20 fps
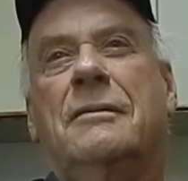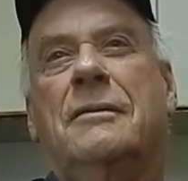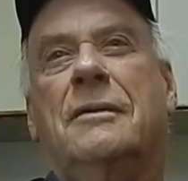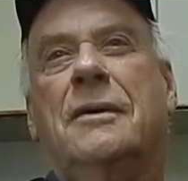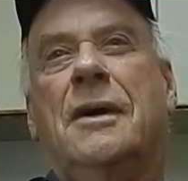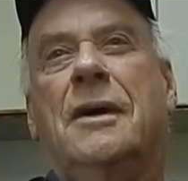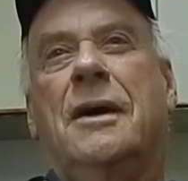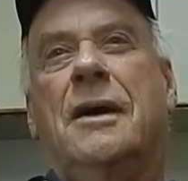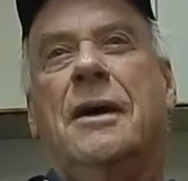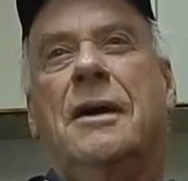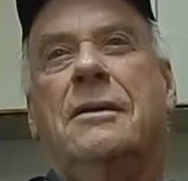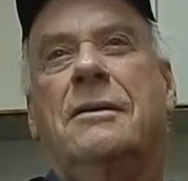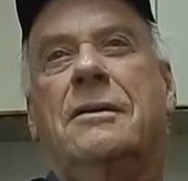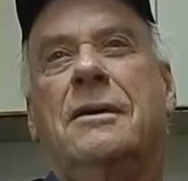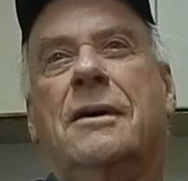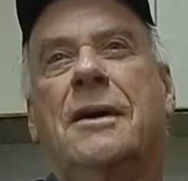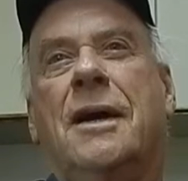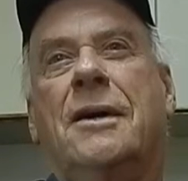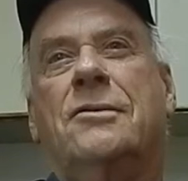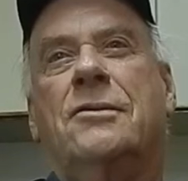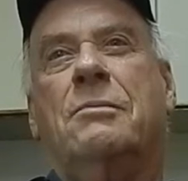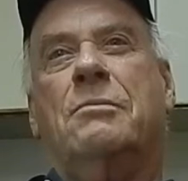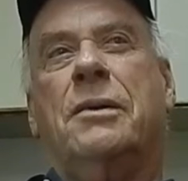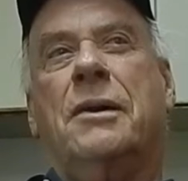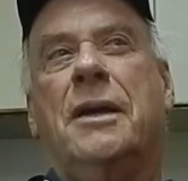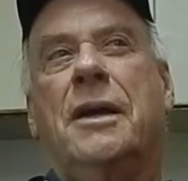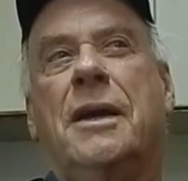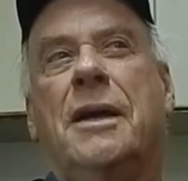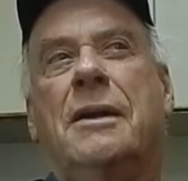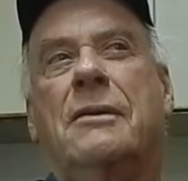A
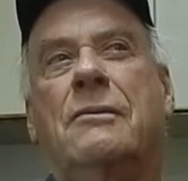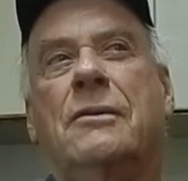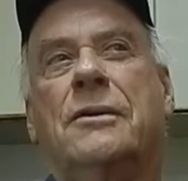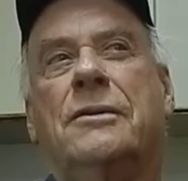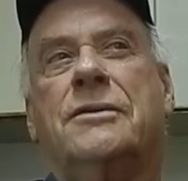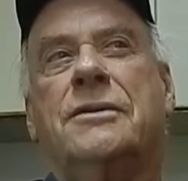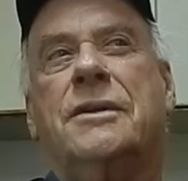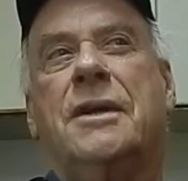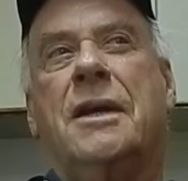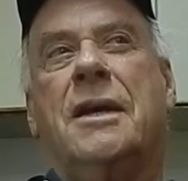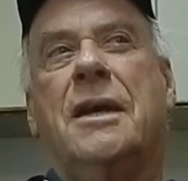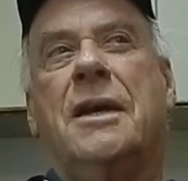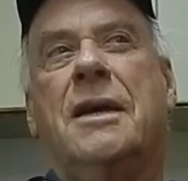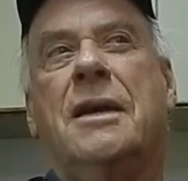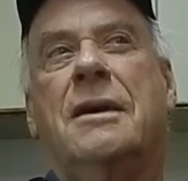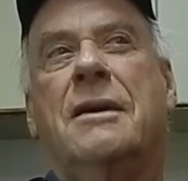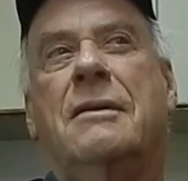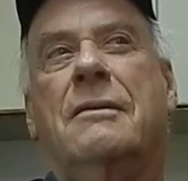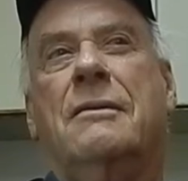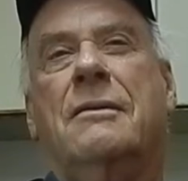hydroplane will stay,